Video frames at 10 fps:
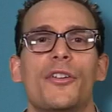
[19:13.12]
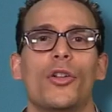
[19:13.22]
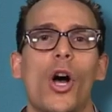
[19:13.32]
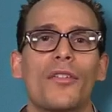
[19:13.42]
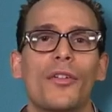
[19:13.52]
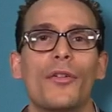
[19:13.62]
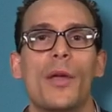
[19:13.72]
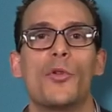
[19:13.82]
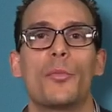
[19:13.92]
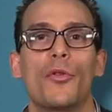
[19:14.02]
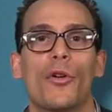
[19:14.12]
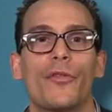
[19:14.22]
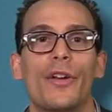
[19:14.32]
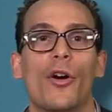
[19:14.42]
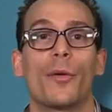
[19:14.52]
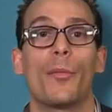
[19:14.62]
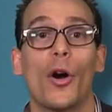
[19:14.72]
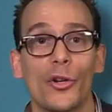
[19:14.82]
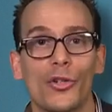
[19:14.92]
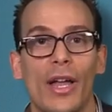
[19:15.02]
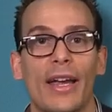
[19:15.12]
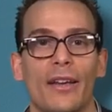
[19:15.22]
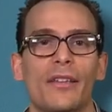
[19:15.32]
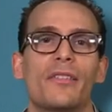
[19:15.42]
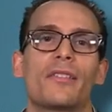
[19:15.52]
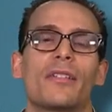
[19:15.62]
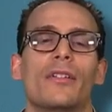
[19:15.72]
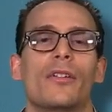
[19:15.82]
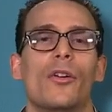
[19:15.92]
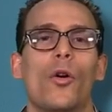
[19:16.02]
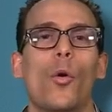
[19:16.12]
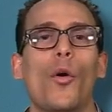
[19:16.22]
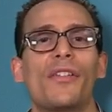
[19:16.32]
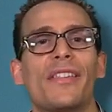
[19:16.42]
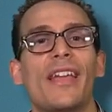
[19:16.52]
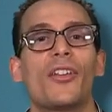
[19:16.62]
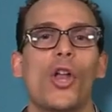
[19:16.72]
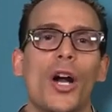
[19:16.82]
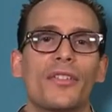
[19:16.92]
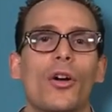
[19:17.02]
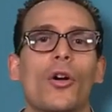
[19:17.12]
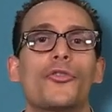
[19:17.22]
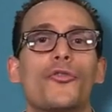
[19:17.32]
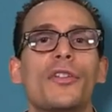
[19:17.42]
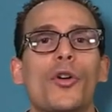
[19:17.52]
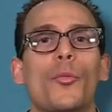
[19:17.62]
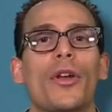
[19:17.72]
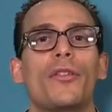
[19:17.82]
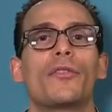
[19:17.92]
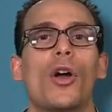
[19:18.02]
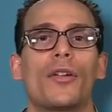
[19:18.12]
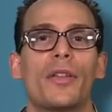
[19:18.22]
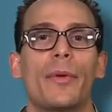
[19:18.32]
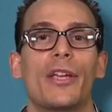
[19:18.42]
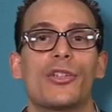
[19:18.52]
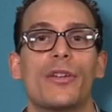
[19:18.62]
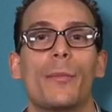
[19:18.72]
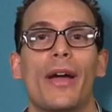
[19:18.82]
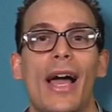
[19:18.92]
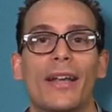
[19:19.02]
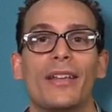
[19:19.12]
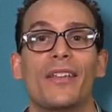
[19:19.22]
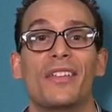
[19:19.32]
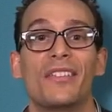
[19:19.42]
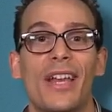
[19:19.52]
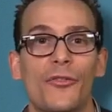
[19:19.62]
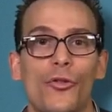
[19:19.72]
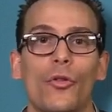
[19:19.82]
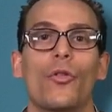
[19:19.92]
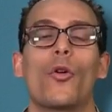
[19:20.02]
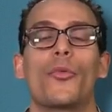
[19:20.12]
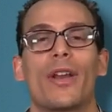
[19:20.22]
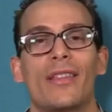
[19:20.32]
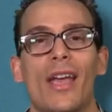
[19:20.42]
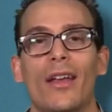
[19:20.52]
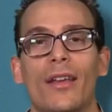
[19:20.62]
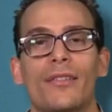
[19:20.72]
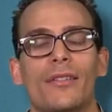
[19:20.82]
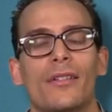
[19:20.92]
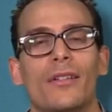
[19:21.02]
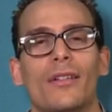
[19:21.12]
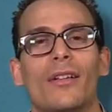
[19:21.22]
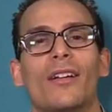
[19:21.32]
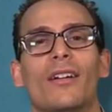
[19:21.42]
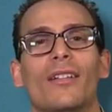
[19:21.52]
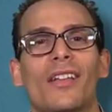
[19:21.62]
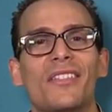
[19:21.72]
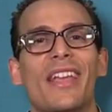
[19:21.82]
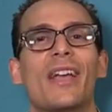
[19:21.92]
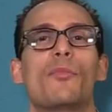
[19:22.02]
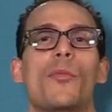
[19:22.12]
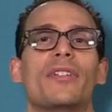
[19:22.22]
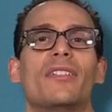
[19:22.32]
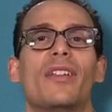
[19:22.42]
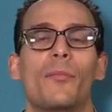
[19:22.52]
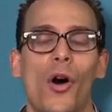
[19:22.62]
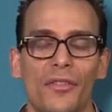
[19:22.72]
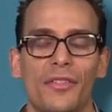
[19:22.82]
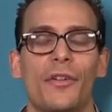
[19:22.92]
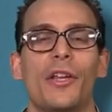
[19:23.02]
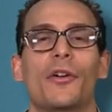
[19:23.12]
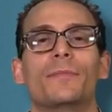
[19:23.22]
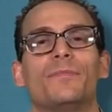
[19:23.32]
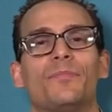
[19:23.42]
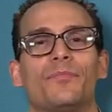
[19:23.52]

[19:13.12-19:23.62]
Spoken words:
Naloxone and buprenorphine are partial agonists. Or is it that naloxegol treats opioid-induced constipation by acting as a central opioid antagonist? Let's take a moment and pause the video.